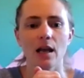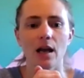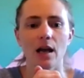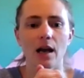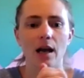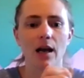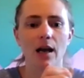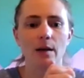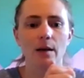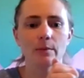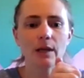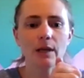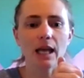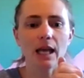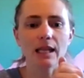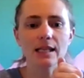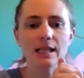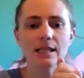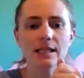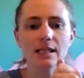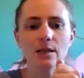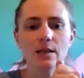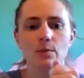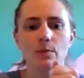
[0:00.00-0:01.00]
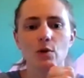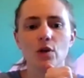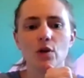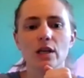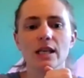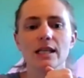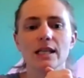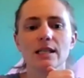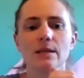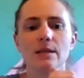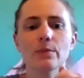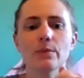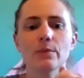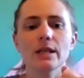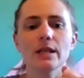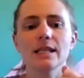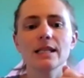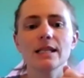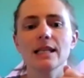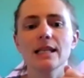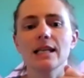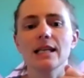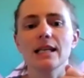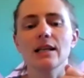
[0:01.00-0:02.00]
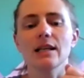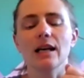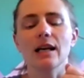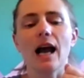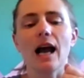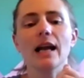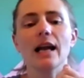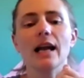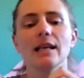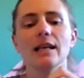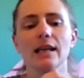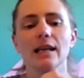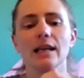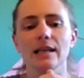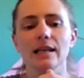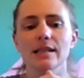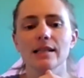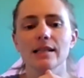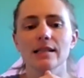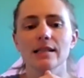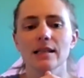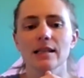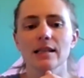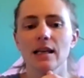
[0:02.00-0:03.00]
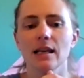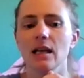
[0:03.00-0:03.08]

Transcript: Kathy's community, simplicity, and kindness.